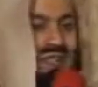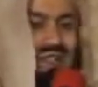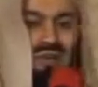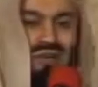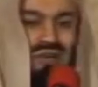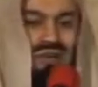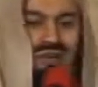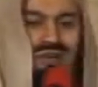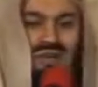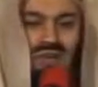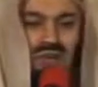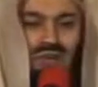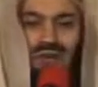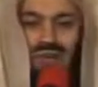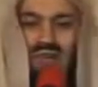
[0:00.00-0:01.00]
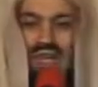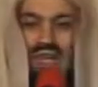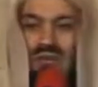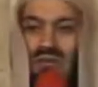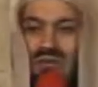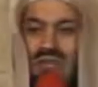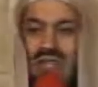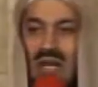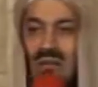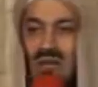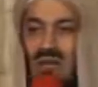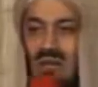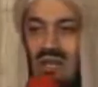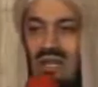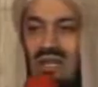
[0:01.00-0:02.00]
last long. Wallahi, it won't come
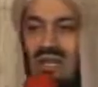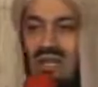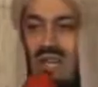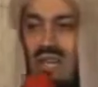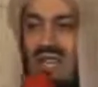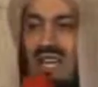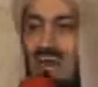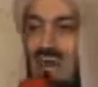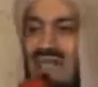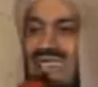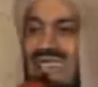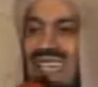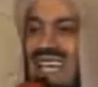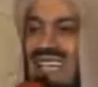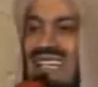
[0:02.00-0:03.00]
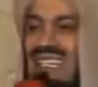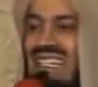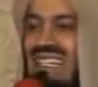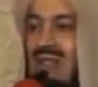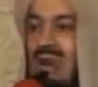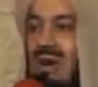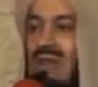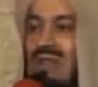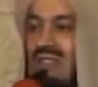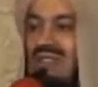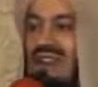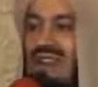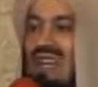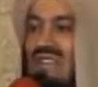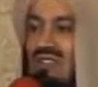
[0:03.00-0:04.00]
with goodness. They will taste the wrath
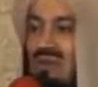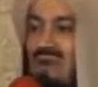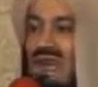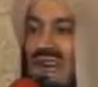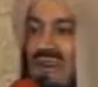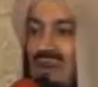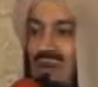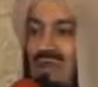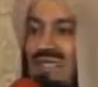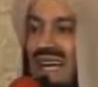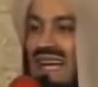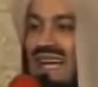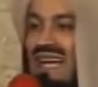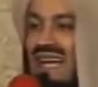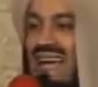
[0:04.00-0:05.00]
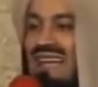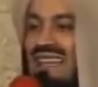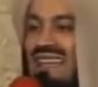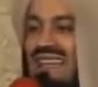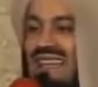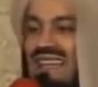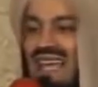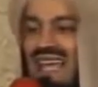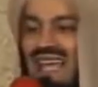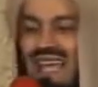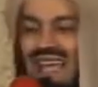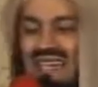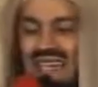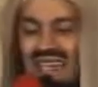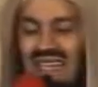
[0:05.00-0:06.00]
of Allah subhanahu wa ta'ala either in their
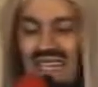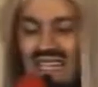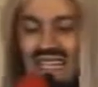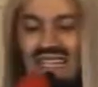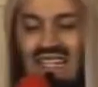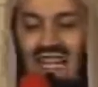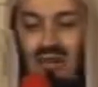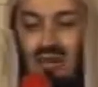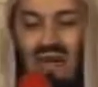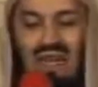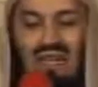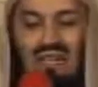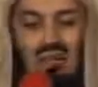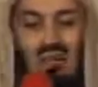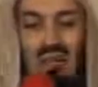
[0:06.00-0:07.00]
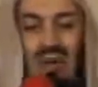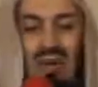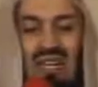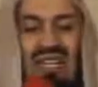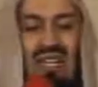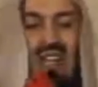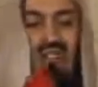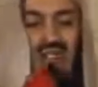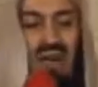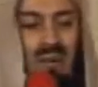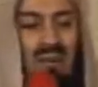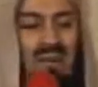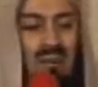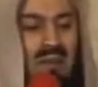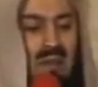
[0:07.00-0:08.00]
health, in their wealth, or in their
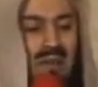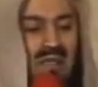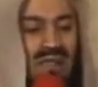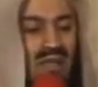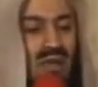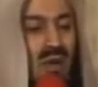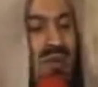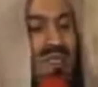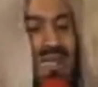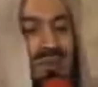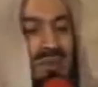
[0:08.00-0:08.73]
family members, or